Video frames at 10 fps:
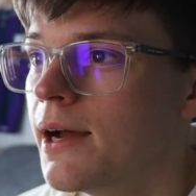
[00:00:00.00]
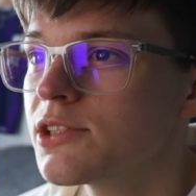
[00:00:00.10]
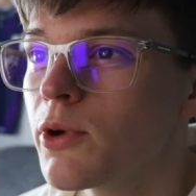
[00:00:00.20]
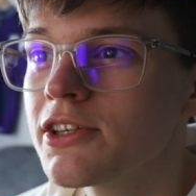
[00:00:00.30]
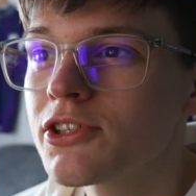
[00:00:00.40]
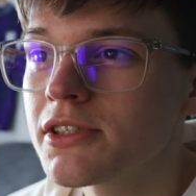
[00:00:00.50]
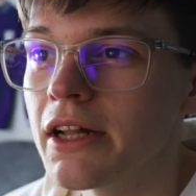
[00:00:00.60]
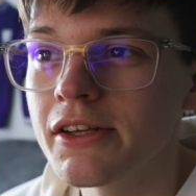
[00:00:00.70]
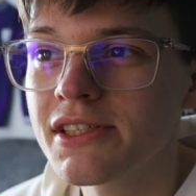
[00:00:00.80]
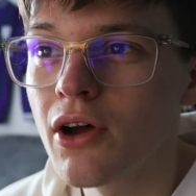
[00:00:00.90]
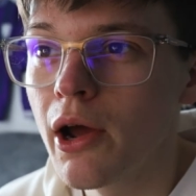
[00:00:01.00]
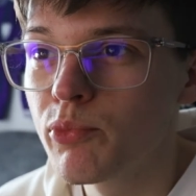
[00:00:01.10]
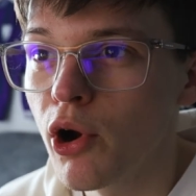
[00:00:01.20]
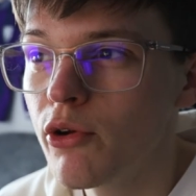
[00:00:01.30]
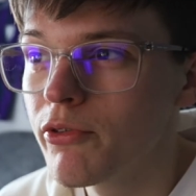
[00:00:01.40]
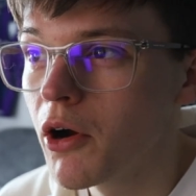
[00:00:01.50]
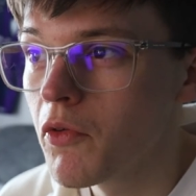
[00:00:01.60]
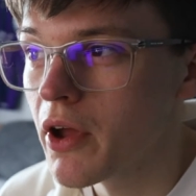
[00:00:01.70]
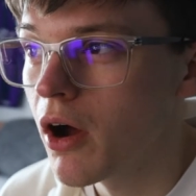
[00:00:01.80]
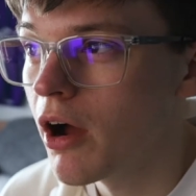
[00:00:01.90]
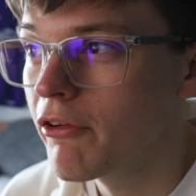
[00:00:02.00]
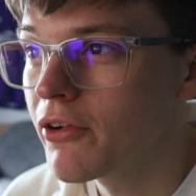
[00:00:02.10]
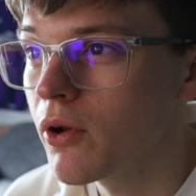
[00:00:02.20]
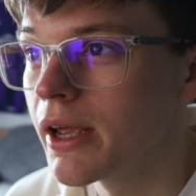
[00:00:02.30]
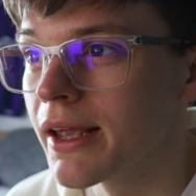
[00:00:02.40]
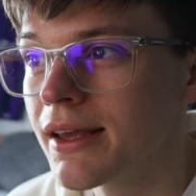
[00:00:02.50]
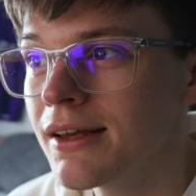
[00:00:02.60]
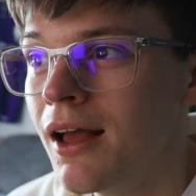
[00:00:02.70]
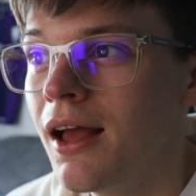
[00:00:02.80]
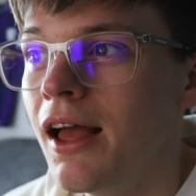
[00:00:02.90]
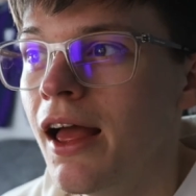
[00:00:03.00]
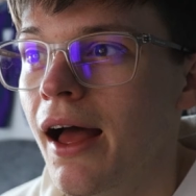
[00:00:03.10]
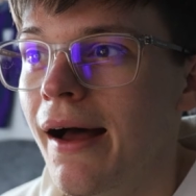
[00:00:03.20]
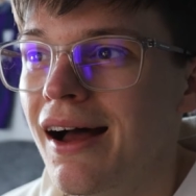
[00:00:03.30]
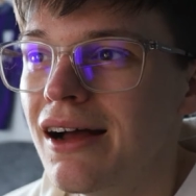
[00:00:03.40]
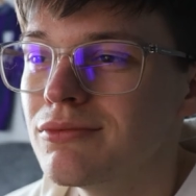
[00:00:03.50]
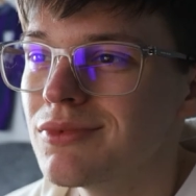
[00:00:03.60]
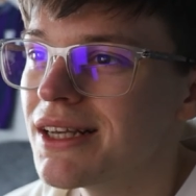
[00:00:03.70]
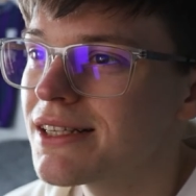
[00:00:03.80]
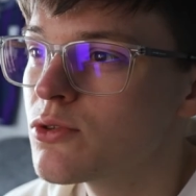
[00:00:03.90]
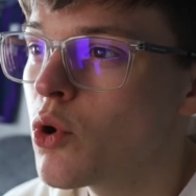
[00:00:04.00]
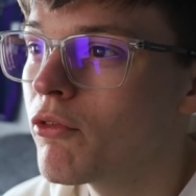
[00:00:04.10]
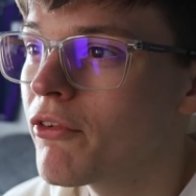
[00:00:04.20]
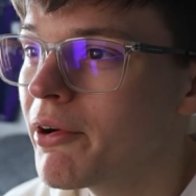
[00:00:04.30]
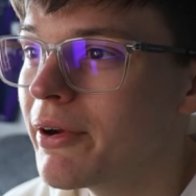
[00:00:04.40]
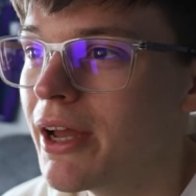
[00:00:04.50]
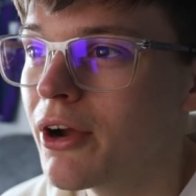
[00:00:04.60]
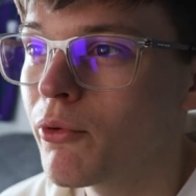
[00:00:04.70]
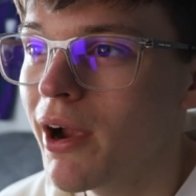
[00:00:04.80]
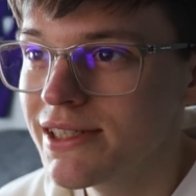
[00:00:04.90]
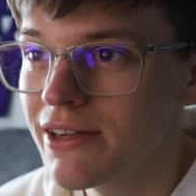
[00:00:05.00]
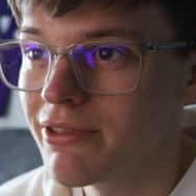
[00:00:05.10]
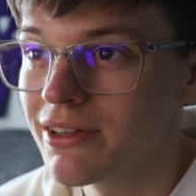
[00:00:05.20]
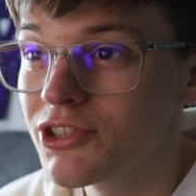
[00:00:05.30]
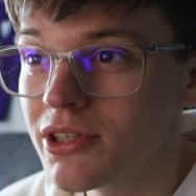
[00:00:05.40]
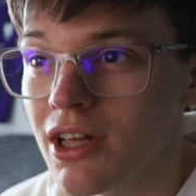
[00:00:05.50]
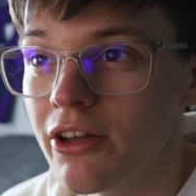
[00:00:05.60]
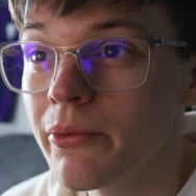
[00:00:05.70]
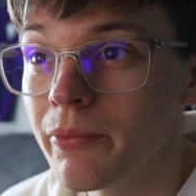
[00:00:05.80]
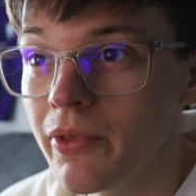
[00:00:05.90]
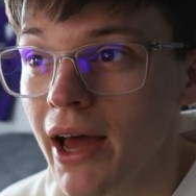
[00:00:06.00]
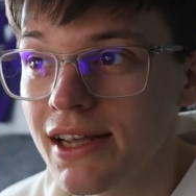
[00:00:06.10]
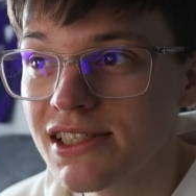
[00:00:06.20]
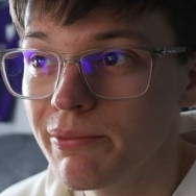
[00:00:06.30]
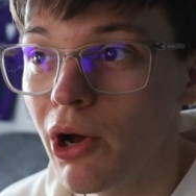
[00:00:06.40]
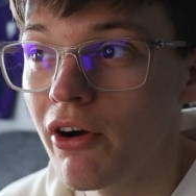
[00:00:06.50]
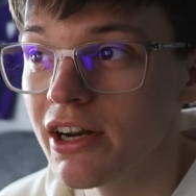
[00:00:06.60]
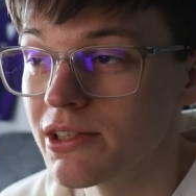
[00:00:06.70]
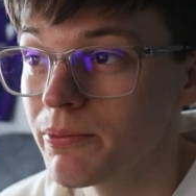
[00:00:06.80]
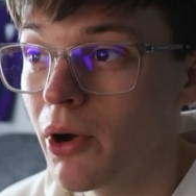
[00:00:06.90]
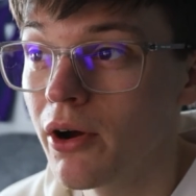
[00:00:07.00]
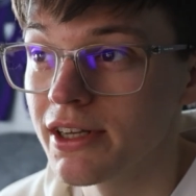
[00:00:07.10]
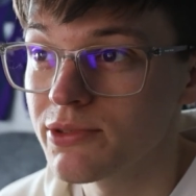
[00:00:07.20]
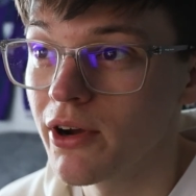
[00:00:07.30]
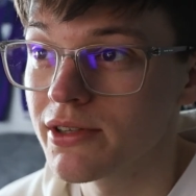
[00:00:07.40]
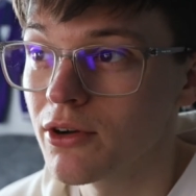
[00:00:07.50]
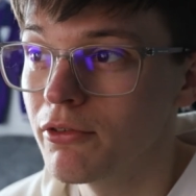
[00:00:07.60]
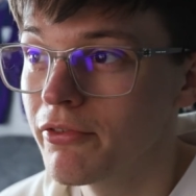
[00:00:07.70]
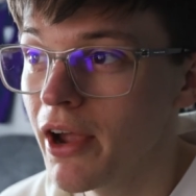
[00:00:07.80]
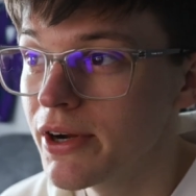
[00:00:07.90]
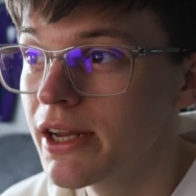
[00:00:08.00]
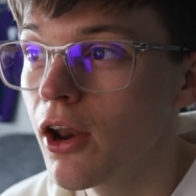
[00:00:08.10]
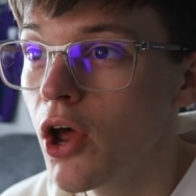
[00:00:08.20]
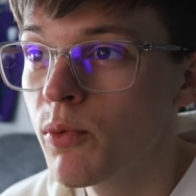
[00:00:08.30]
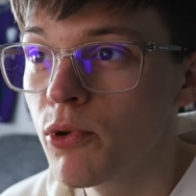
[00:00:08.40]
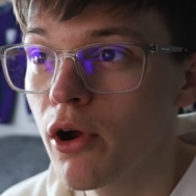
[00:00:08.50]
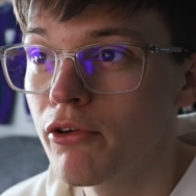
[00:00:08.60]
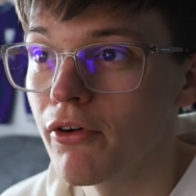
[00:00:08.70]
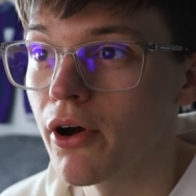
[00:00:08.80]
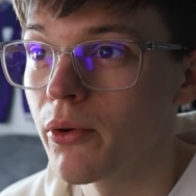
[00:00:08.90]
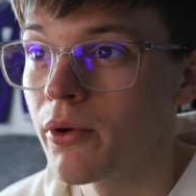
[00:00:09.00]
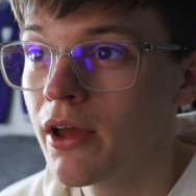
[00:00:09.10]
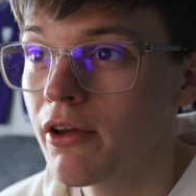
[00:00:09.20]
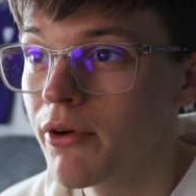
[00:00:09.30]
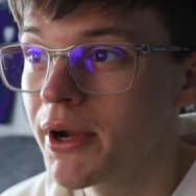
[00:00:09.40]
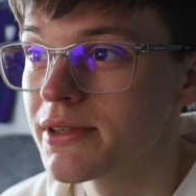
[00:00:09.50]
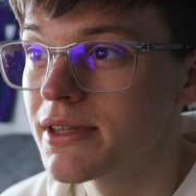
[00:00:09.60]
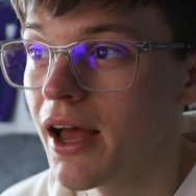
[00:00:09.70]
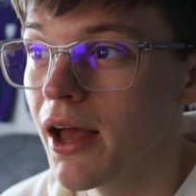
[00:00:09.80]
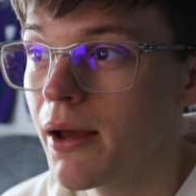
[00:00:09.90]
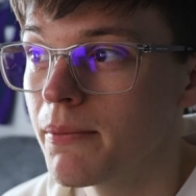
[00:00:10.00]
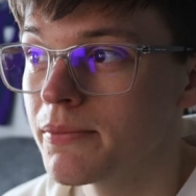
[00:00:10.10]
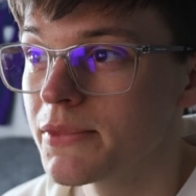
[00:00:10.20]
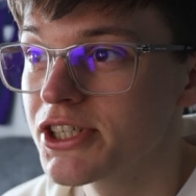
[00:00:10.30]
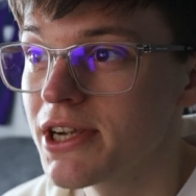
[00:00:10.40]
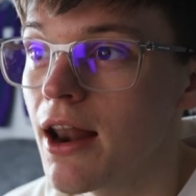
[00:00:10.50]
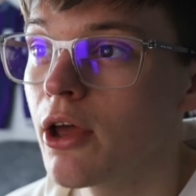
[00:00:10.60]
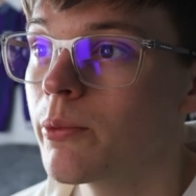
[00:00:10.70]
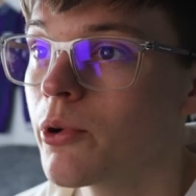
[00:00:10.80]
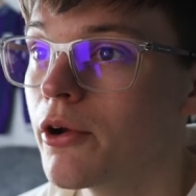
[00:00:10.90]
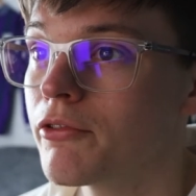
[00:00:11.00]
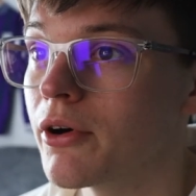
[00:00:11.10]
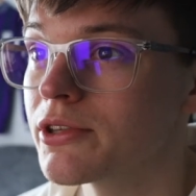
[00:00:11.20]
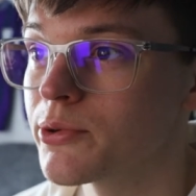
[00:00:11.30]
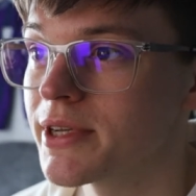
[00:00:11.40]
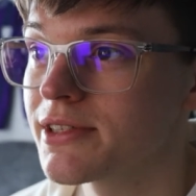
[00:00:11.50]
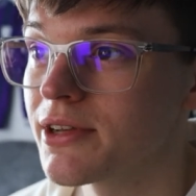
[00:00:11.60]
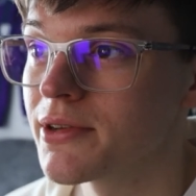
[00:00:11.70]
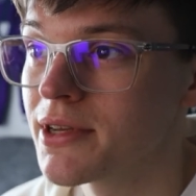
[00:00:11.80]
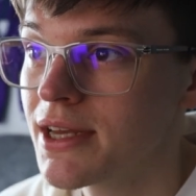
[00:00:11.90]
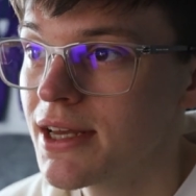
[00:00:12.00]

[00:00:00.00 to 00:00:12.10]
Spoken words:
as well as just like the side profile of the car. I feel like it's not very aggressive, and just like the Aston Martin as well, it's got a very low profile, very shallow profile to it. So